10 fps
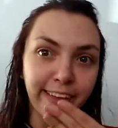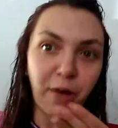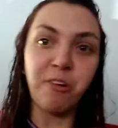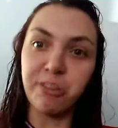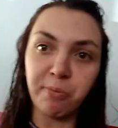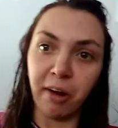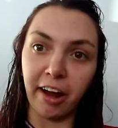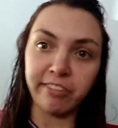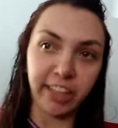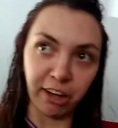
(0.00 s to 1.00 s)
I was
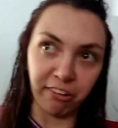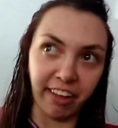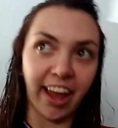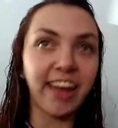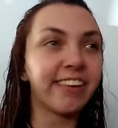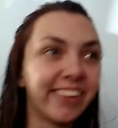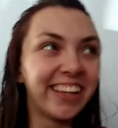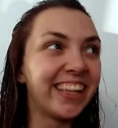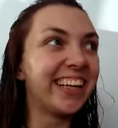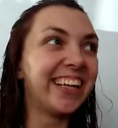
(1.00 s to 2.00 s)
surprised to hear that.
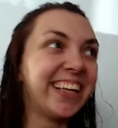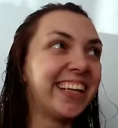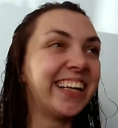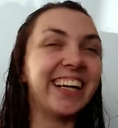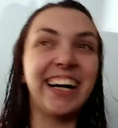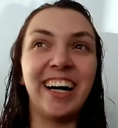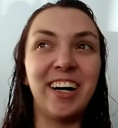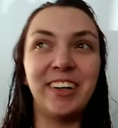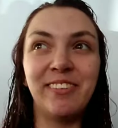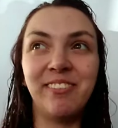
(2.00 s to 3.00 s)

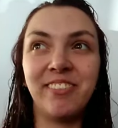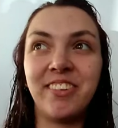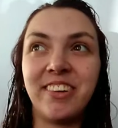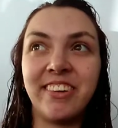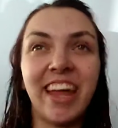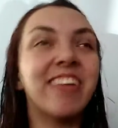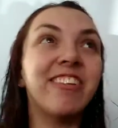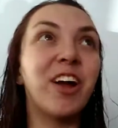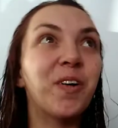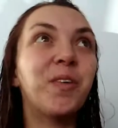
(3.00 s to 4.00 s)

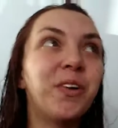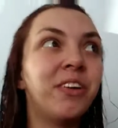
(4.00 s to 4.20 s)
That's new.